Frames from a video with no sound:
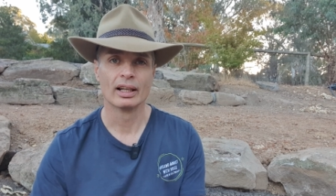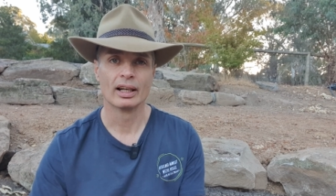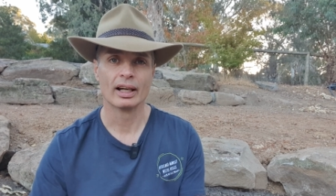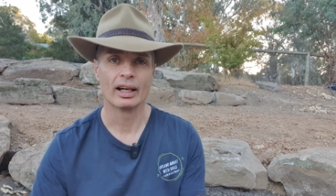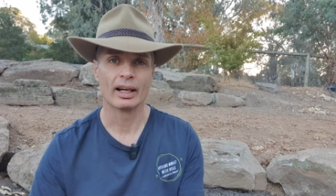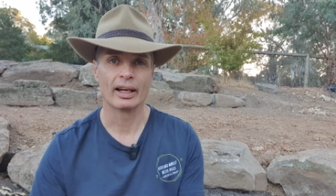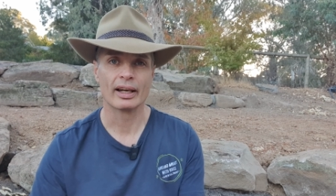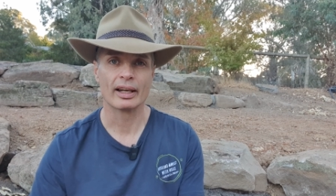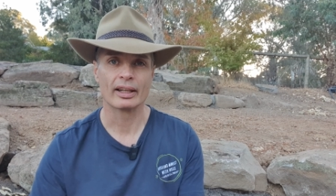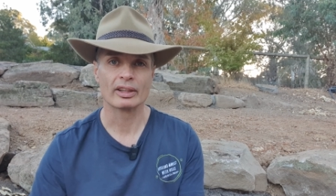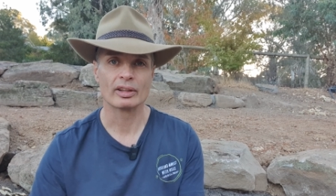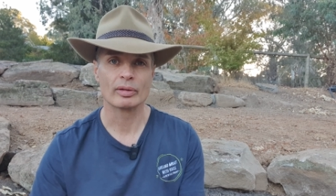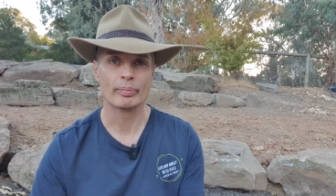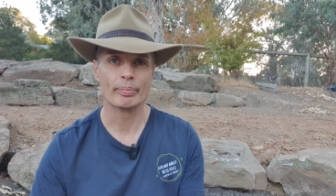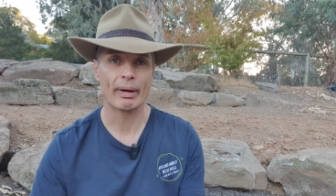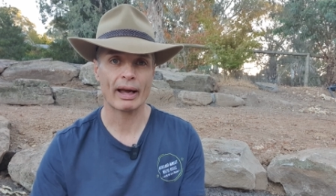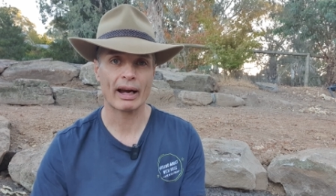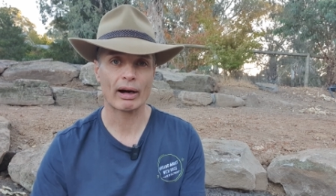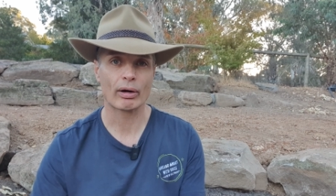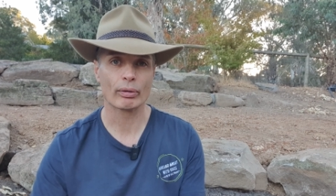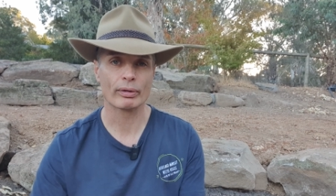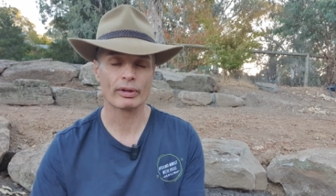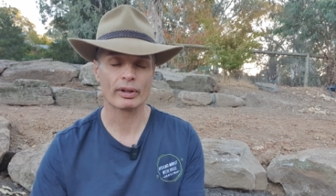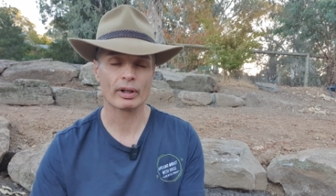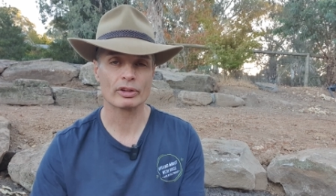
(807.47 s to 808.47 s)
The
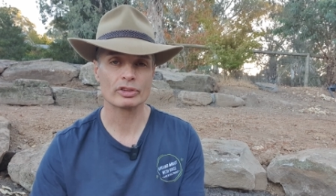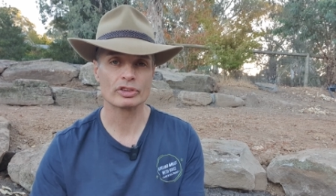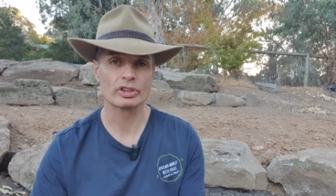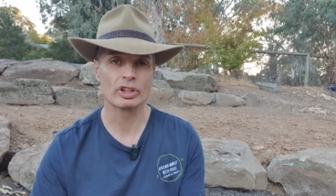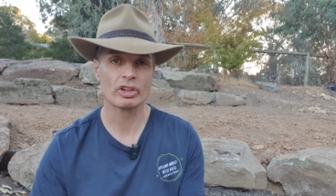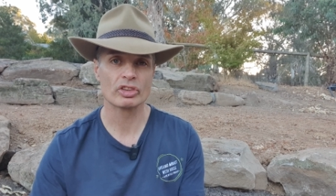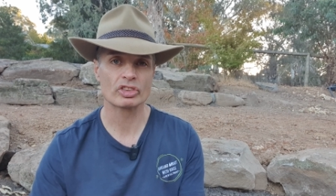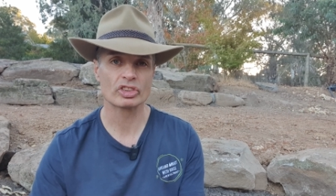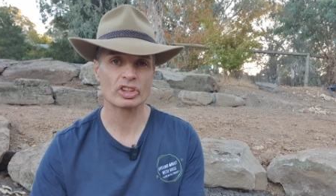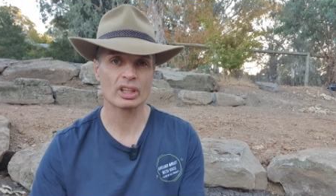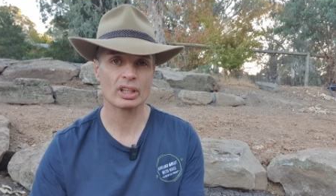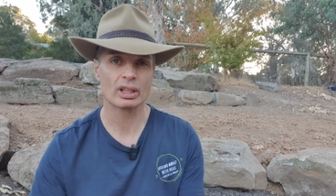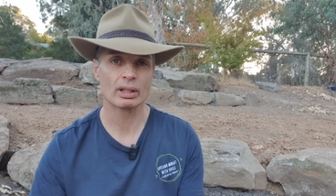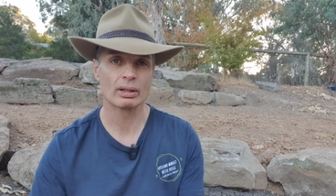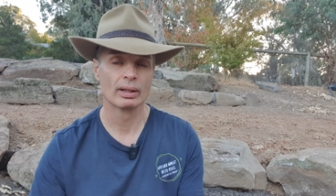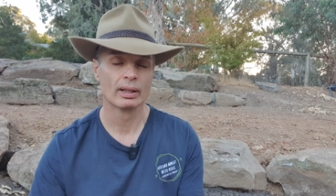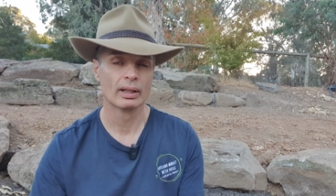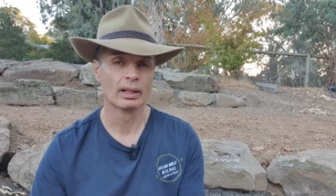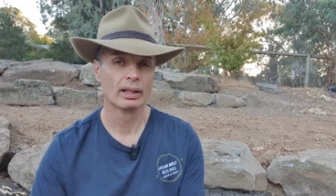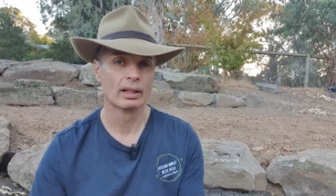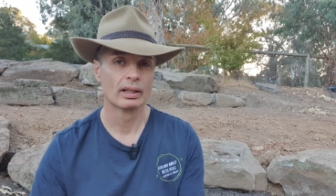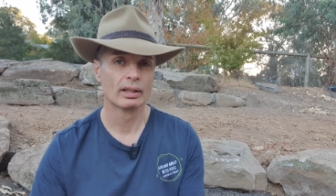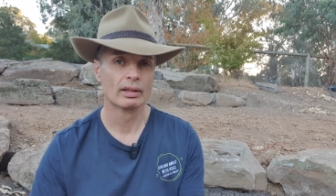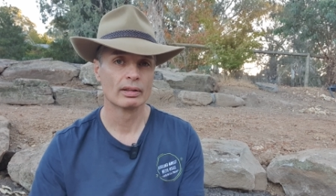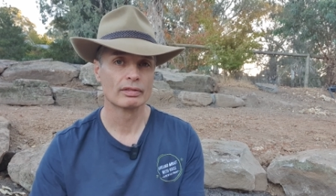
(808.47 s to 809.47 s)
barrel that I was
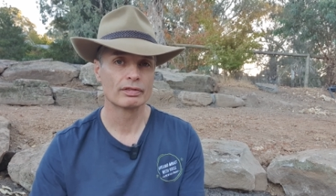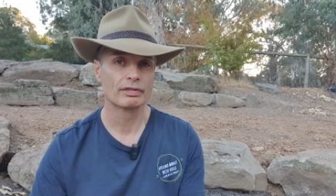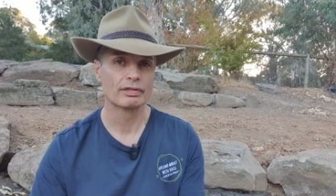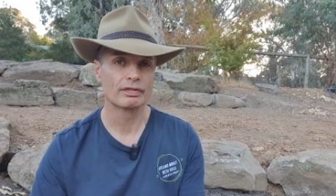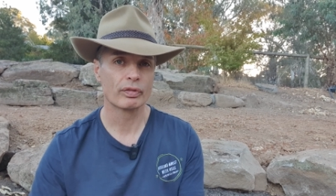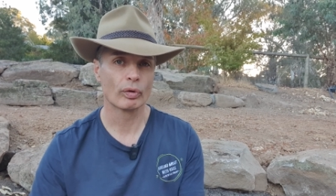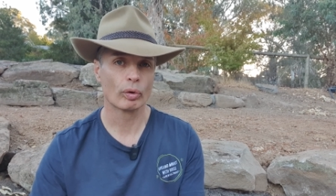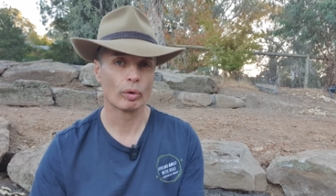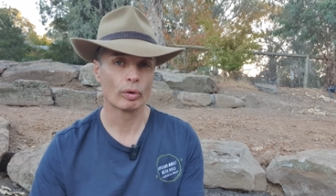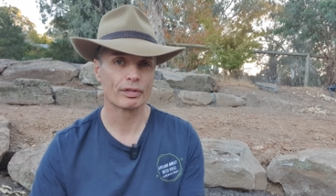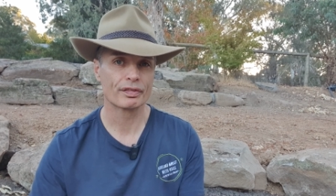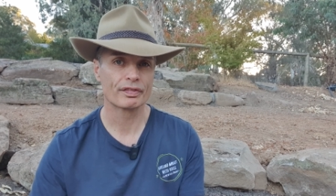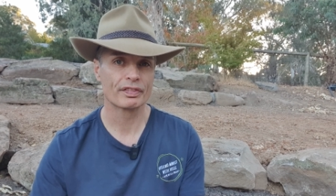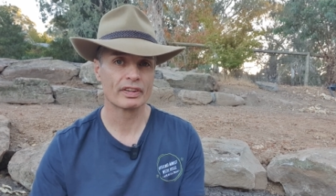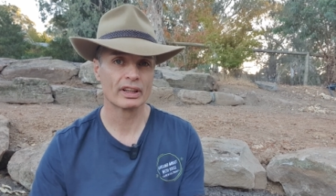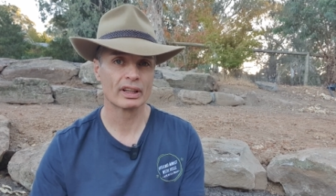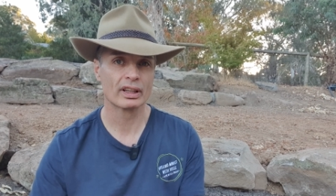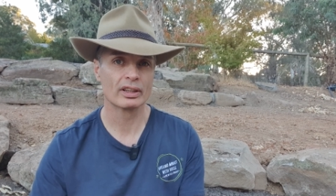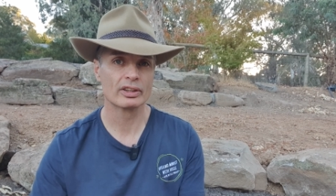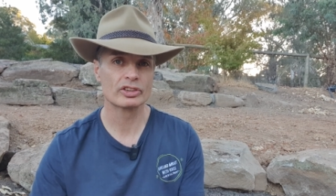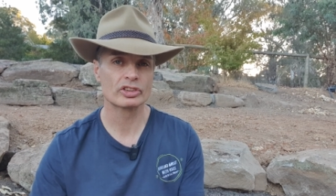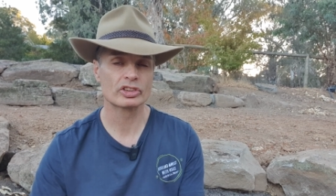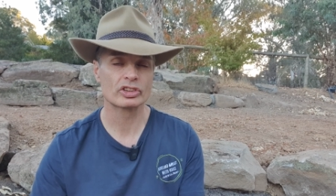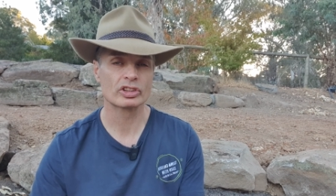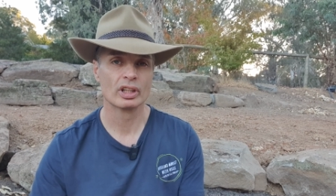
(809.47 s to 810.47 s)
using, 4
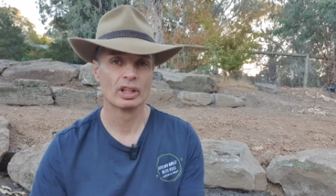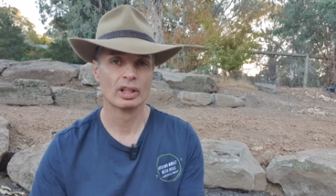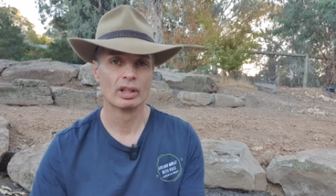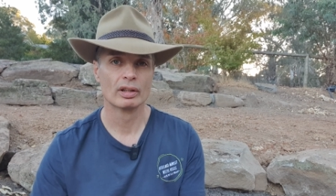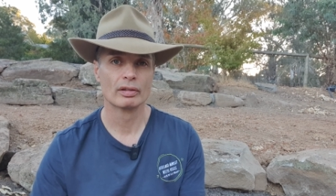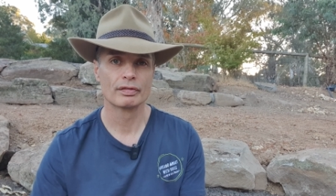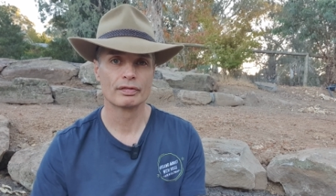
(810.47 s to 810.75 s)
fillers,